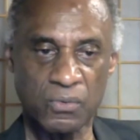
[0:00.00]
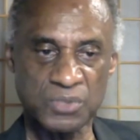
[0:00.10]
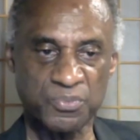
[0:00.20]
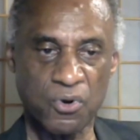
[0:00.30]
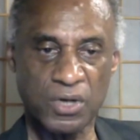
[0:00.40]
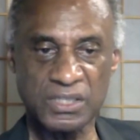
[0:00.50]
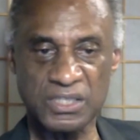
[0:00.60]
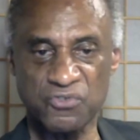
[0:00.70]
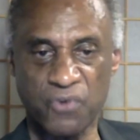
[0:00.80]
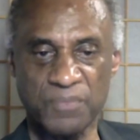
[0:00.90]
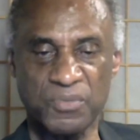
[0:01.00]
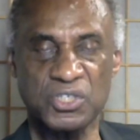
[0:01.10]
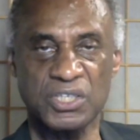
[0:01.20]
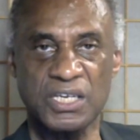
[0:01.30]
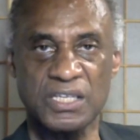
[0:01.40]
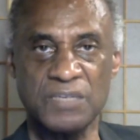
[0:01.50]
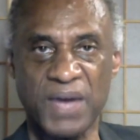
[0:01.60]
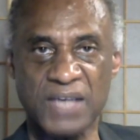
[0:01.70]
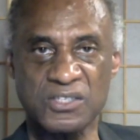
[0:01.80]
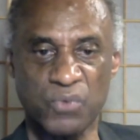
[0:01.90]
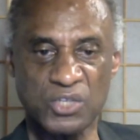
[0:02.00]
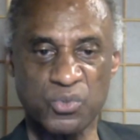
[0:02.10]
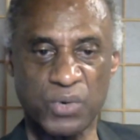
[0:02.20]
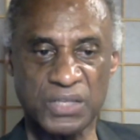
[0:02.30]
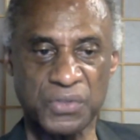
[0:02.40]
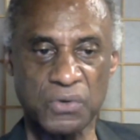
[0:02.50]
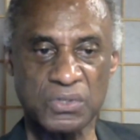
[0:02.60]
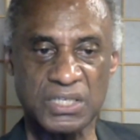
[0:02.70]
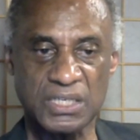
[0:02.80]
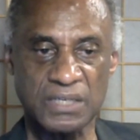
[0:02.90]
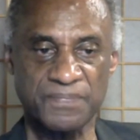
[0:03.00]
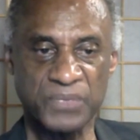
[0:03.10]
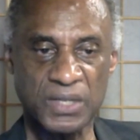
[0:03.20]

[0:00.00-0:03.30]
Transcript: was born in Detroit, Michigan. He passed away 2013.